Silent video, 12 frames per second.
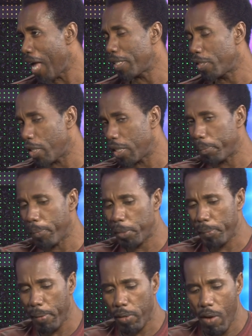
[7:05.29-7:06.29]
And it
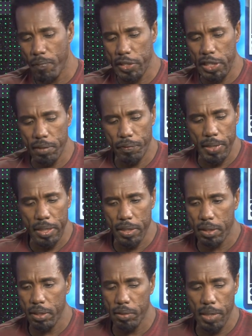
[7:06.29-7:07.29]
must be a comforting
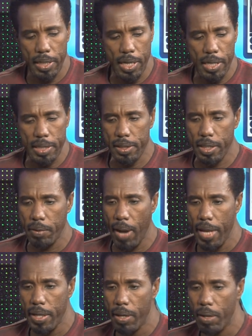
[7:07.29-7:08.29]
feeling to know that they're listening right now.